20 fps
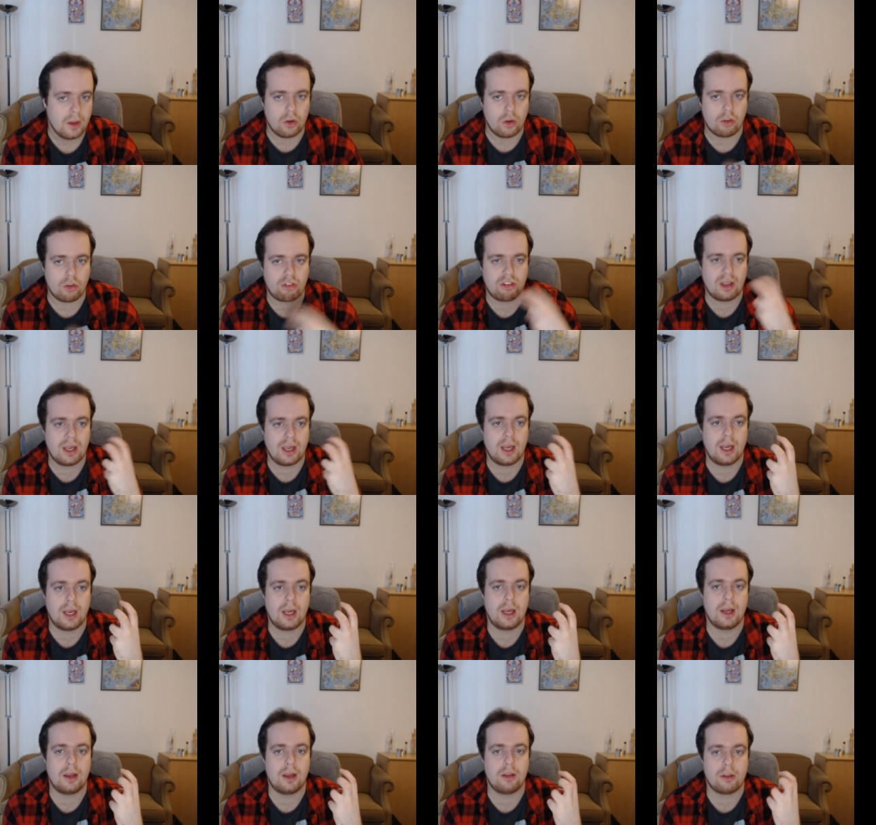You
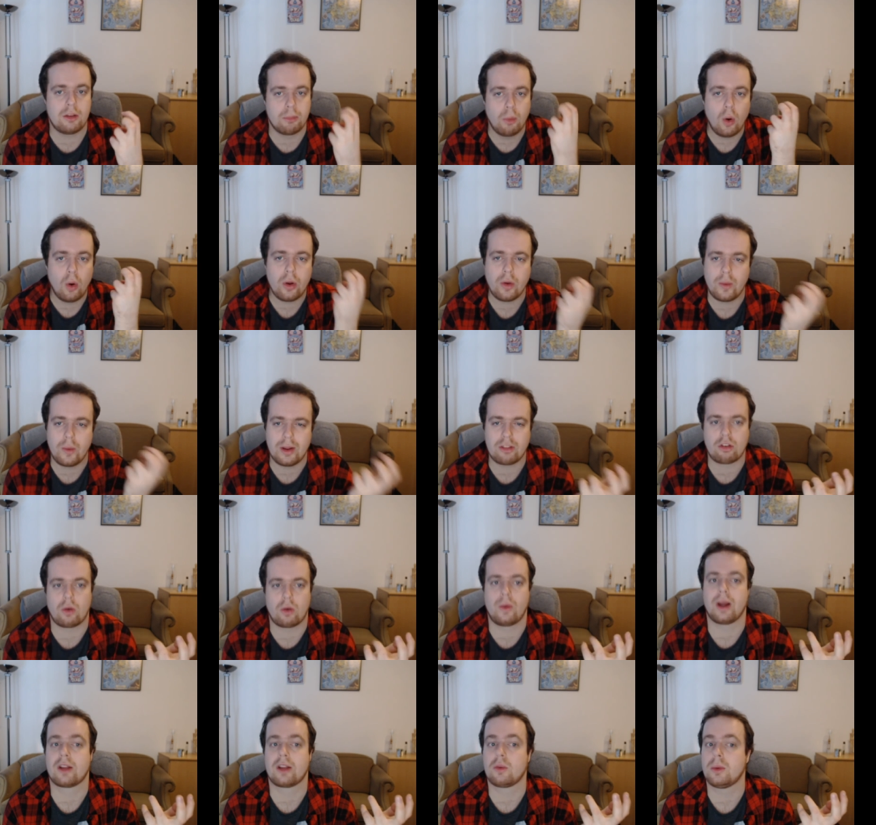see, the more you
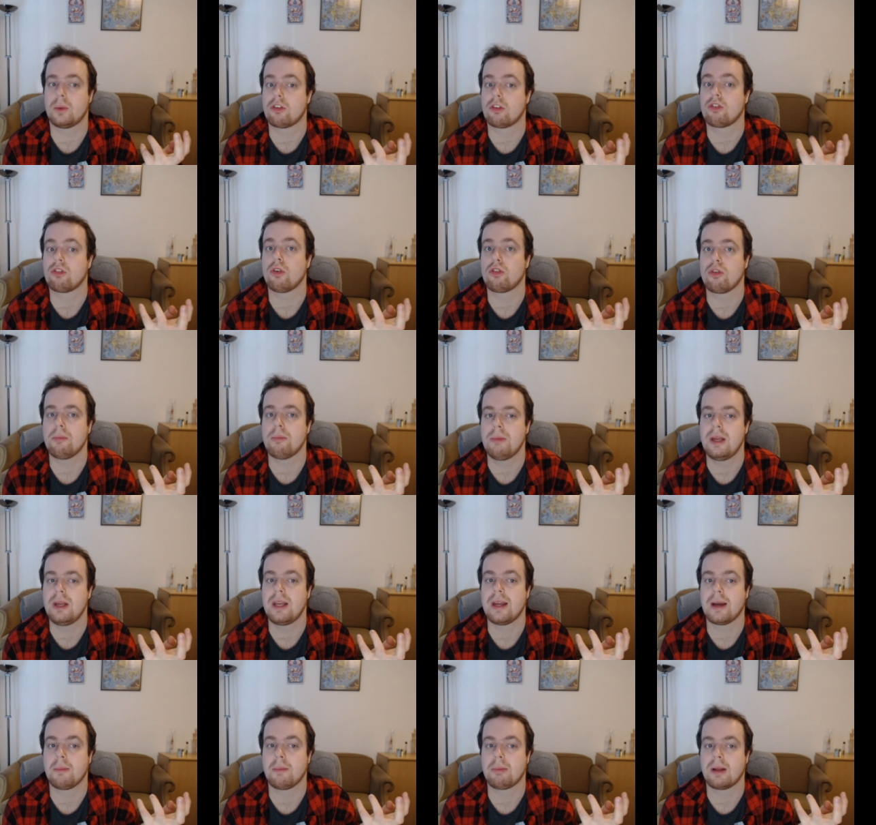interact with a social
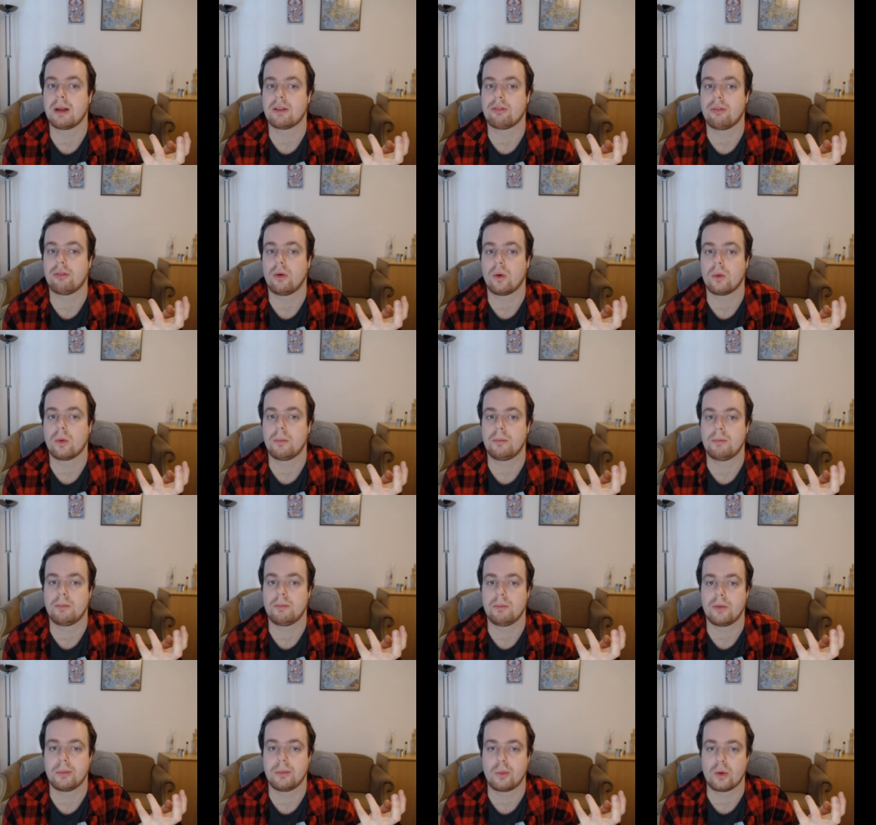media
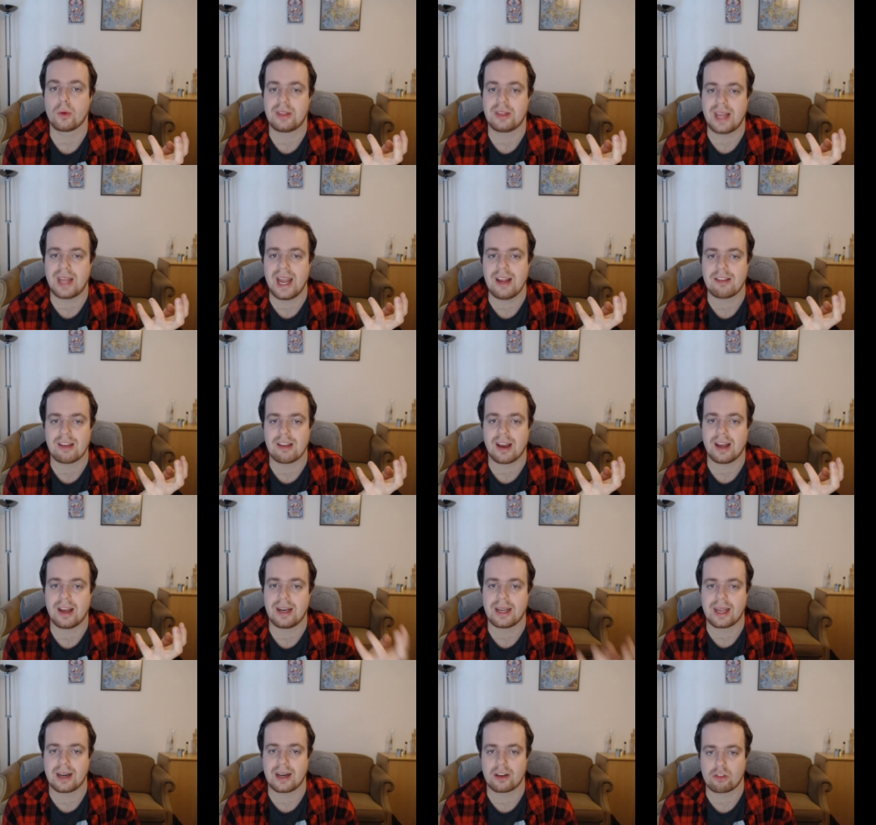platform, the more data
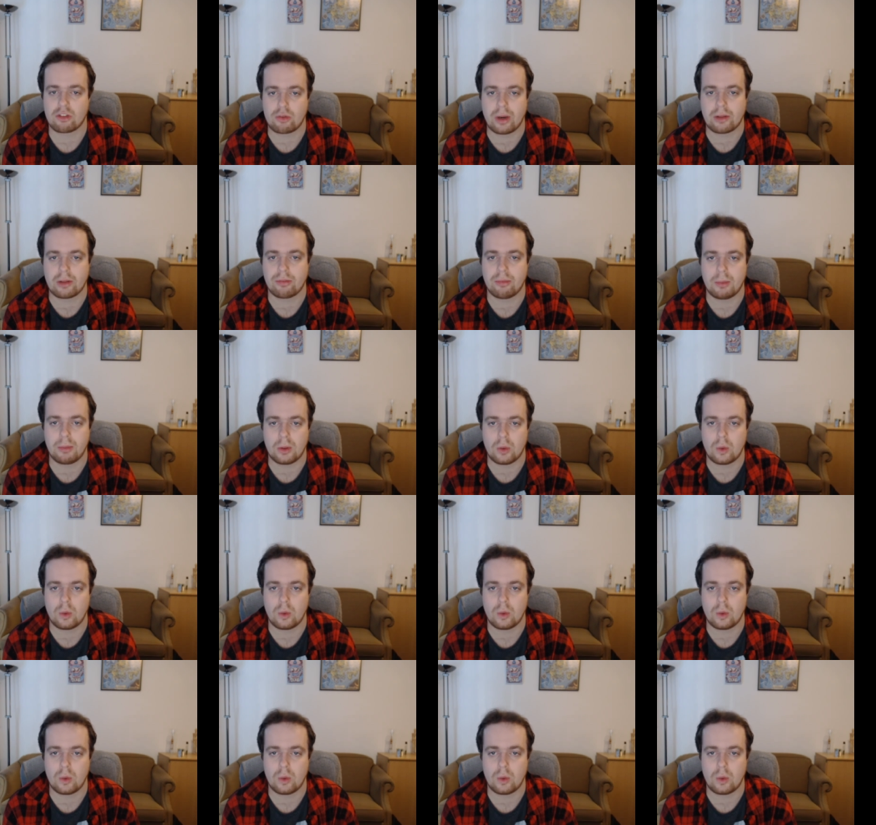they can extract from you,